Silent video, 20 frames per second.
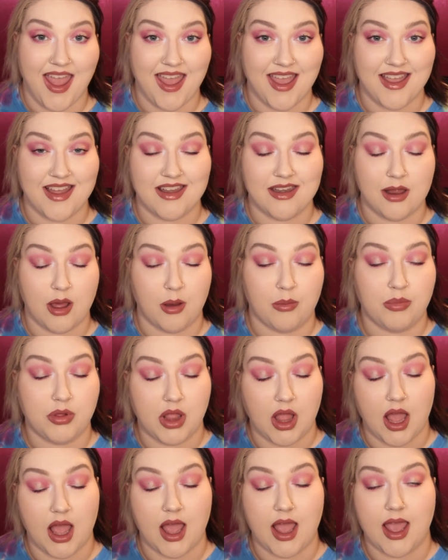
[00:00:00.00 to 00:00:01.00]
and
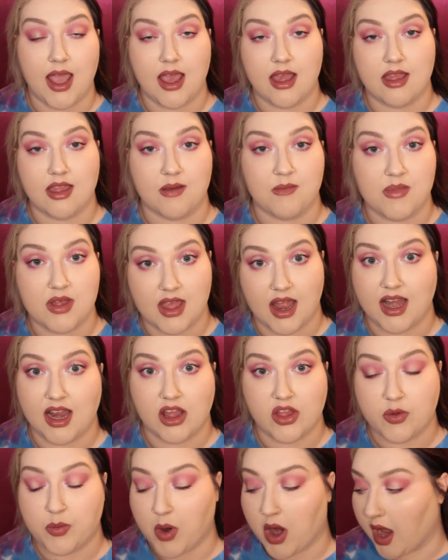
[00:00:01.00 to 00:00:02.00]
apply some
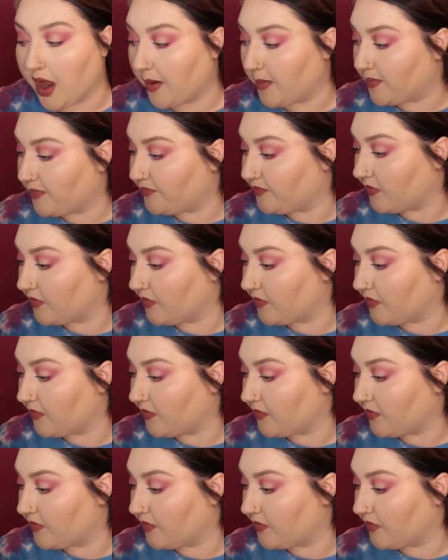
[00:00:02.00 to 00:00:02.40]
setting spray.